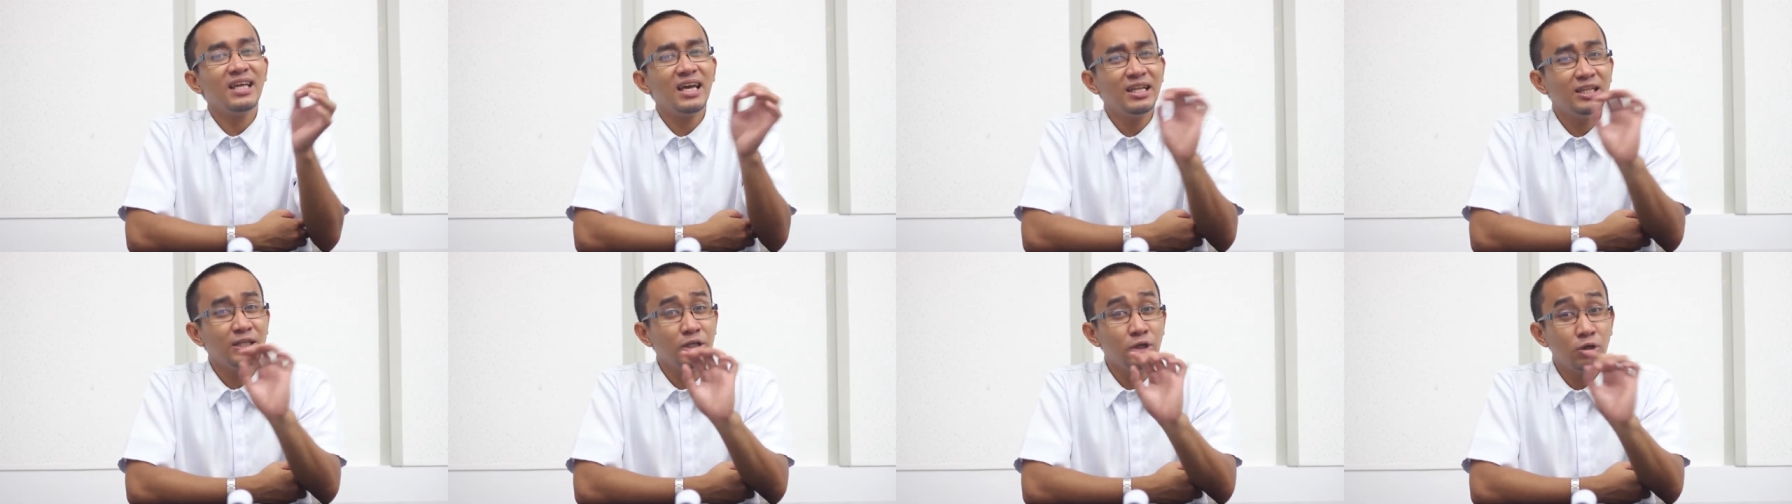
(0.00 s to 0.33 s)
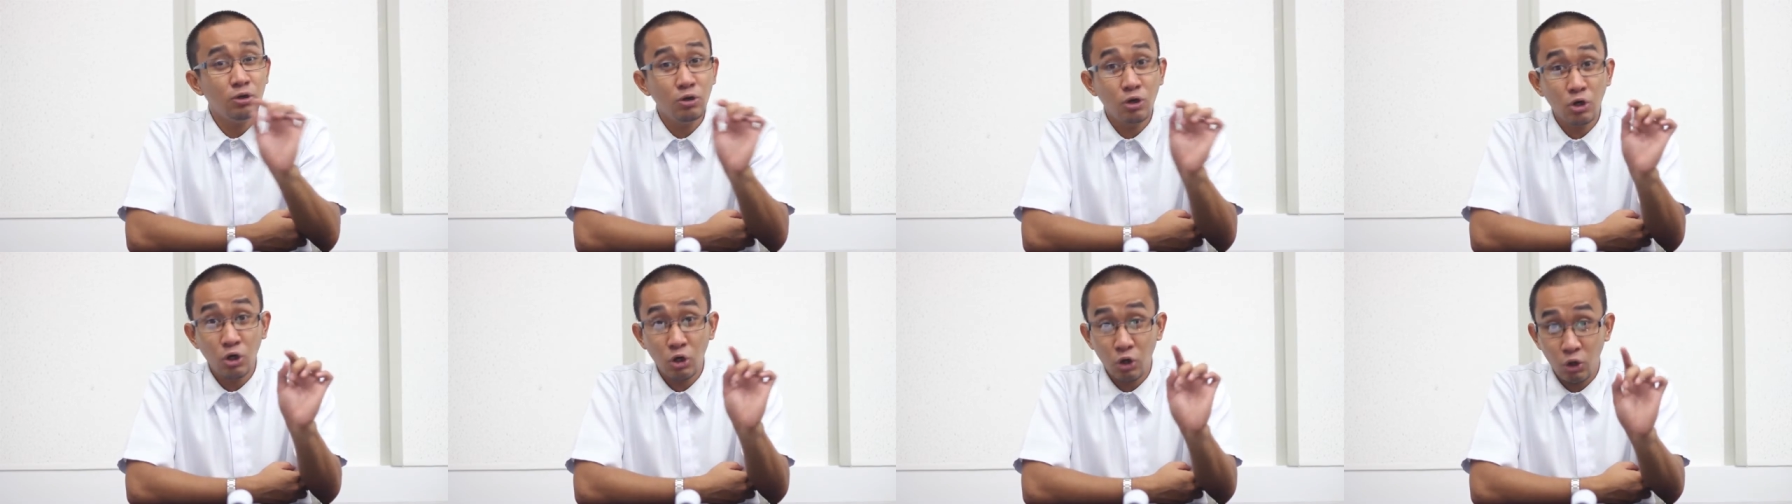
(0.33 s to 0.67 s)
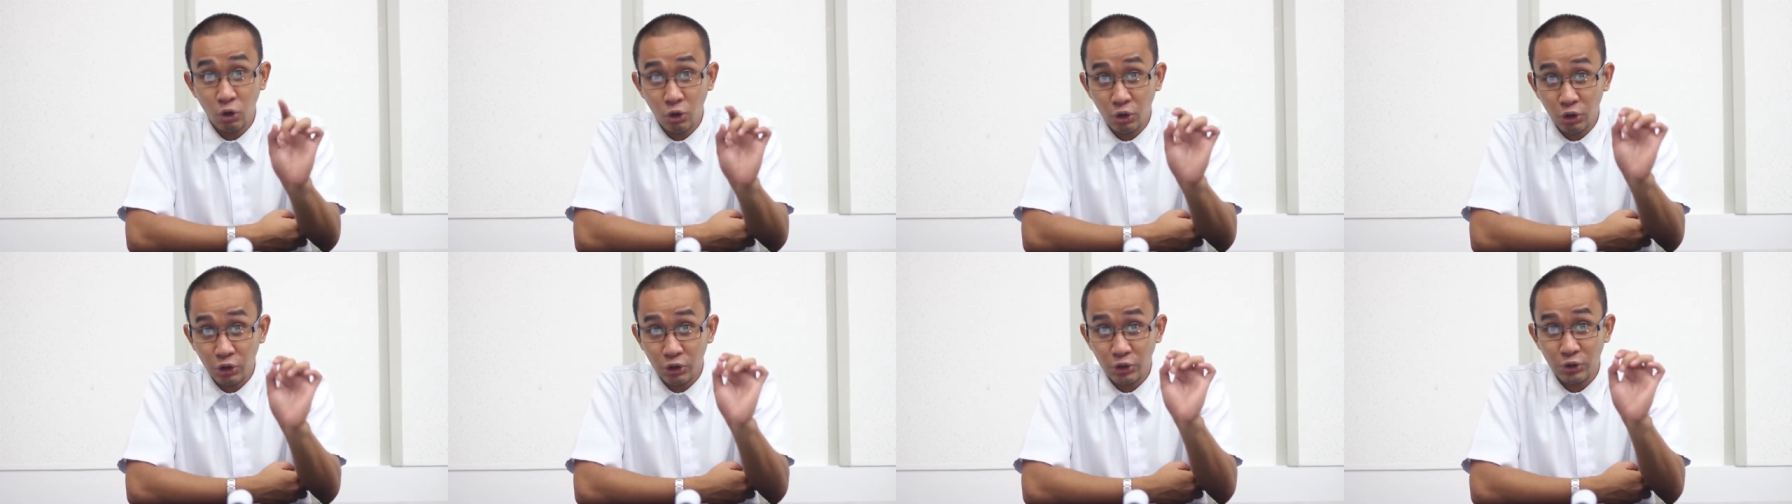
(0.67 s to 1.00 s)
and
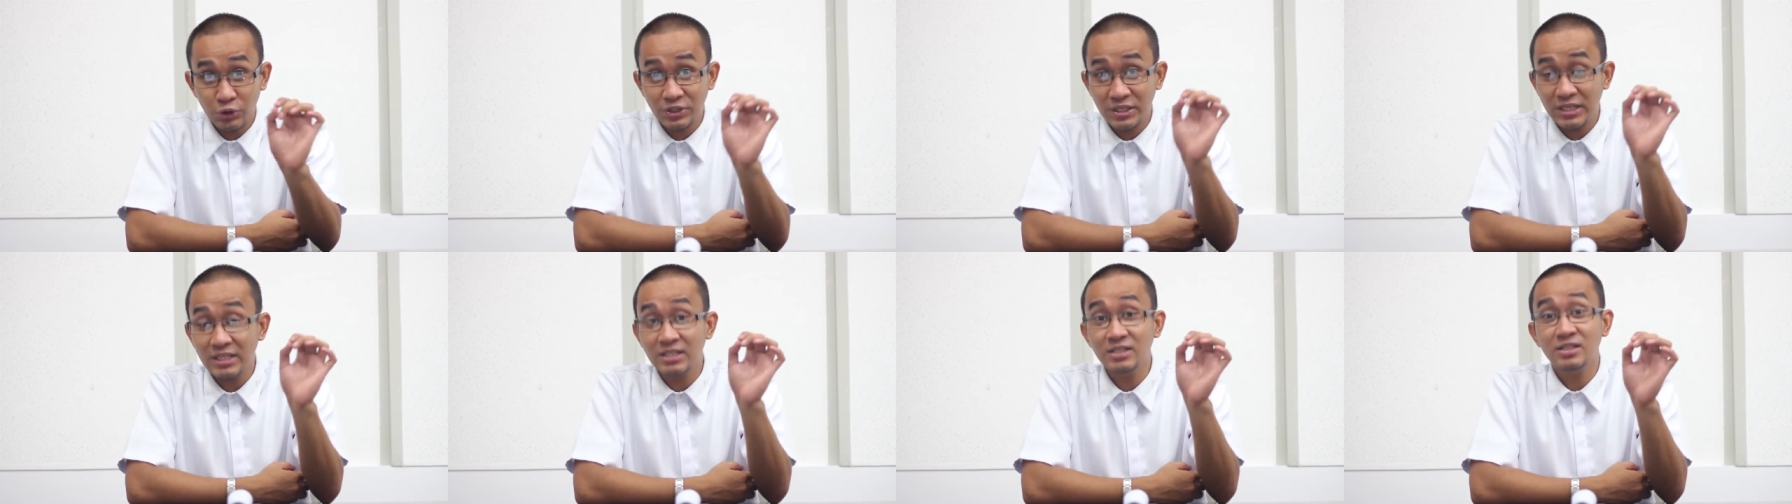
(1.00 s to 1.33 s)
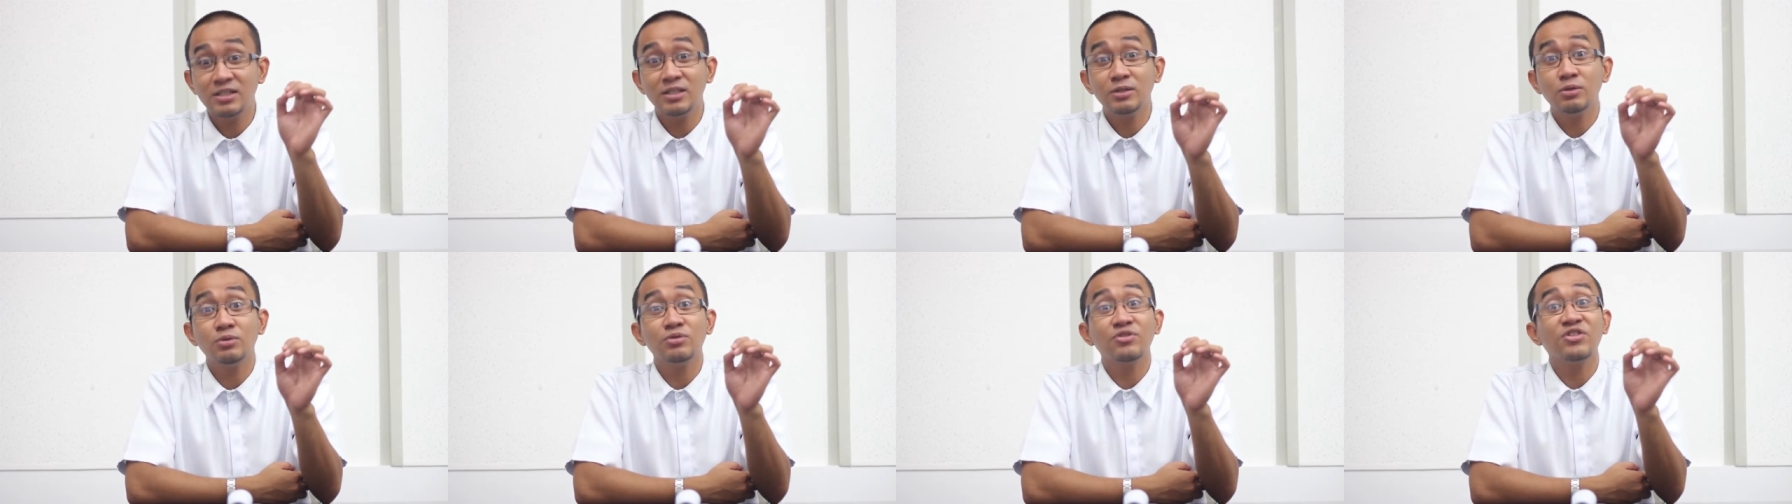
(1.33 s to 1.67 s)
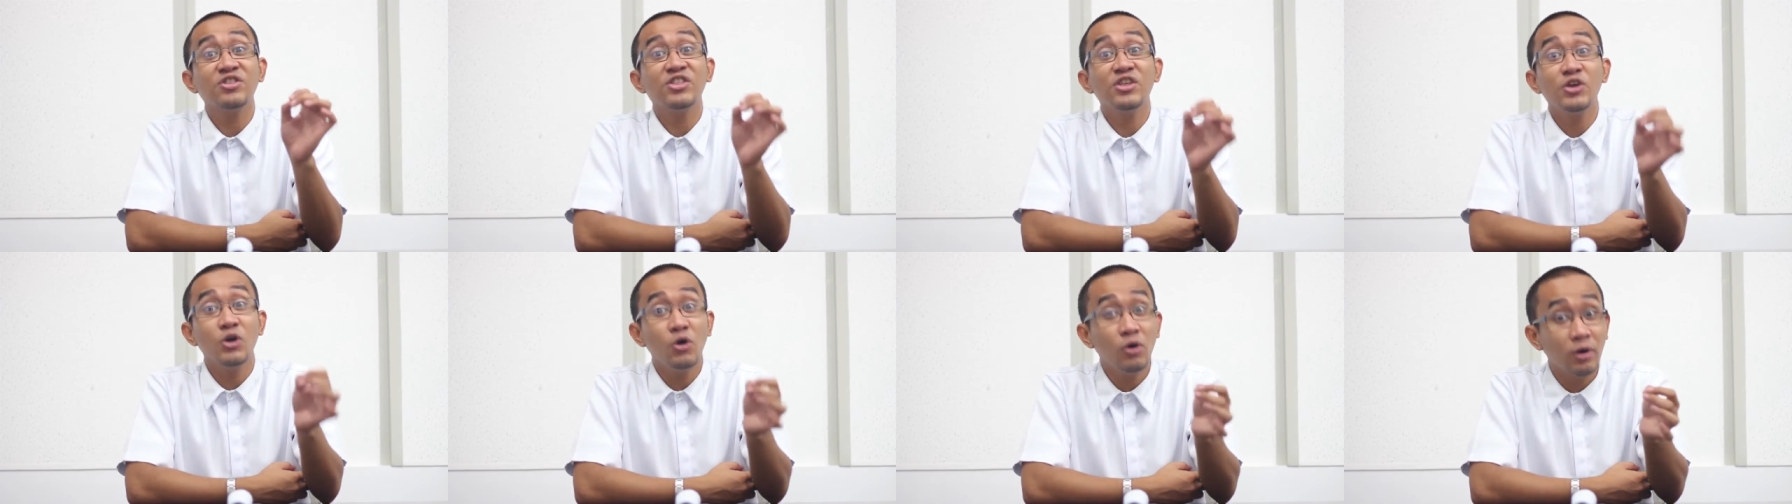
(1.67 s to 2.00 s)
glorious
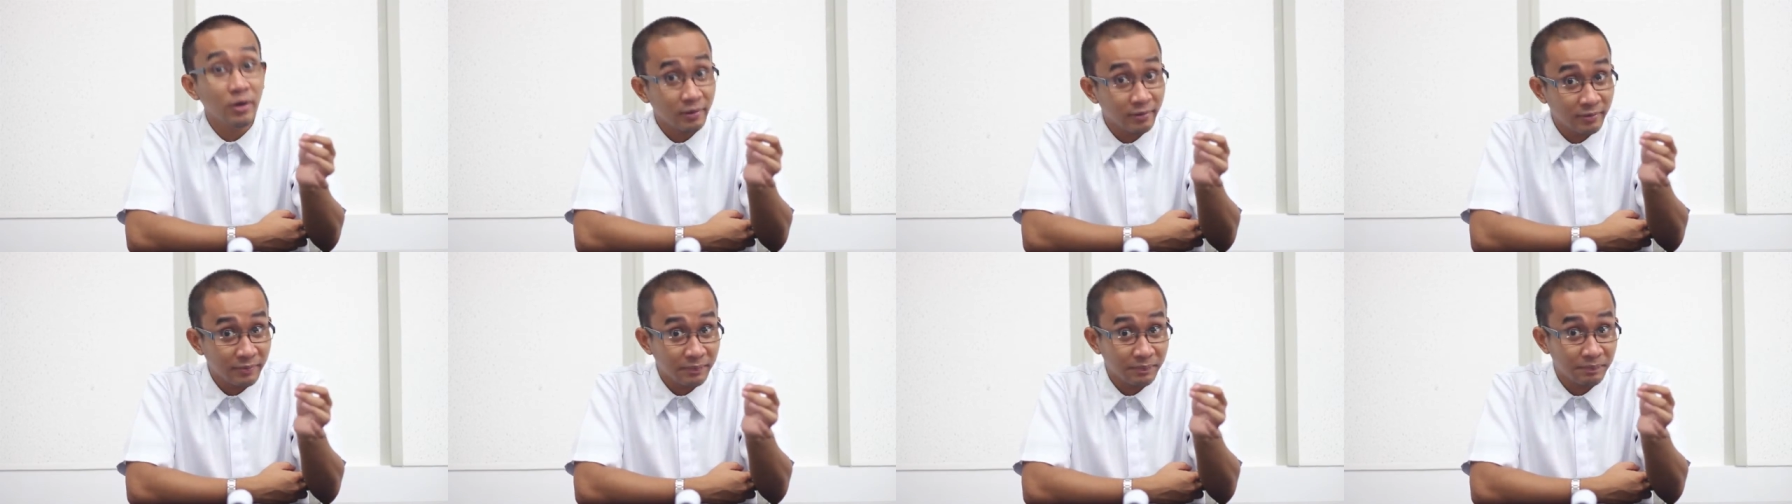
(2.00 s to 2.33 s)
institution,